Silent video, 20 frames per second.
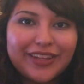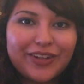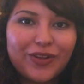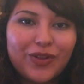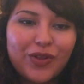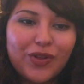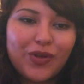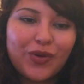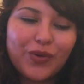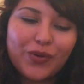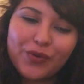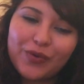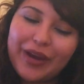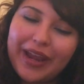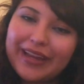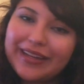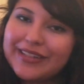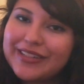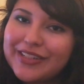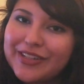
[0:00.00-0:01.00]
little
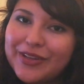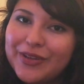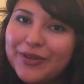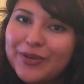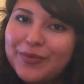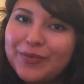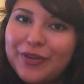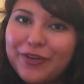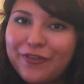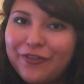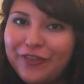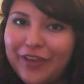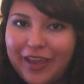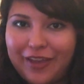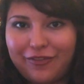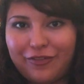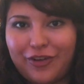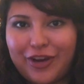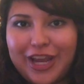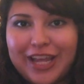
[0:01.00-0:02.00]
random
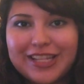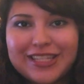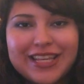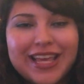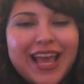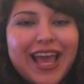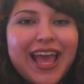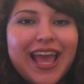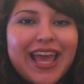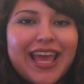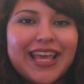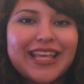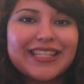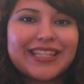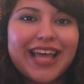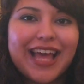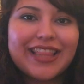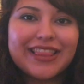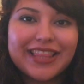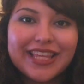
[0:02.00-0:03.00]
favorite is
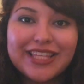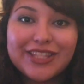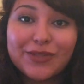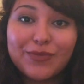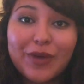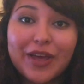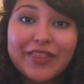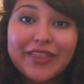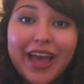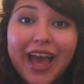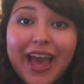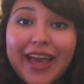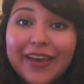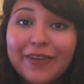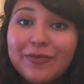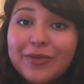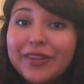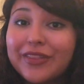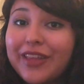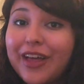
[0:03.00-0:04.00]
that this month I
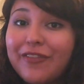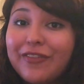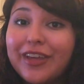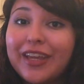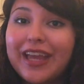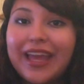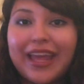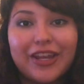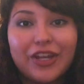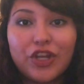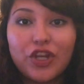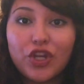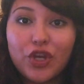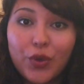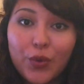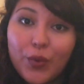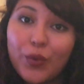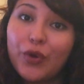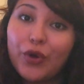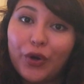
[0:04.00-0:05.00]
have been loving
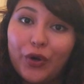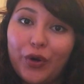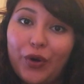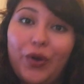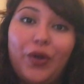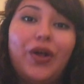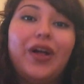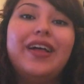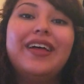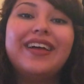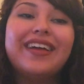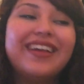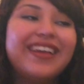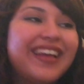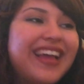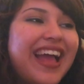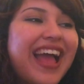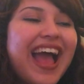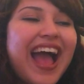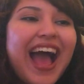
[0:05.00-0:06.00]
New Girl.
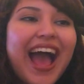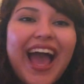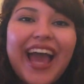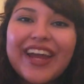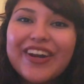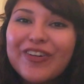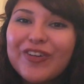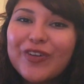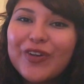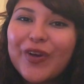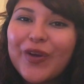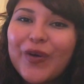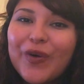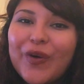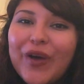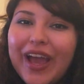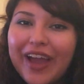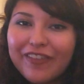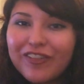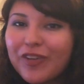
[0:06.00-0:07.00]
I don't
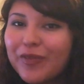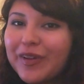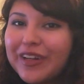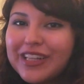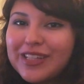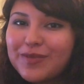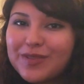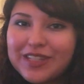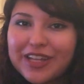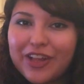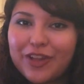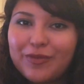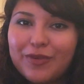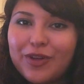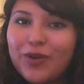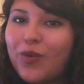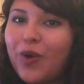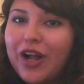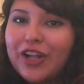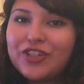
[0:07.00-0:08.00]
know, everybody's been telling me
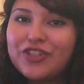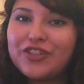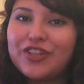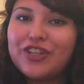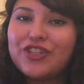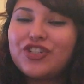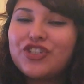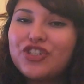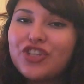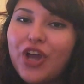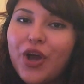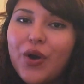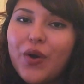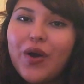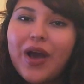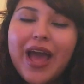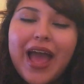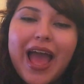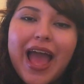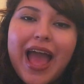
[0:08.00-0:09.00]
to watch this show,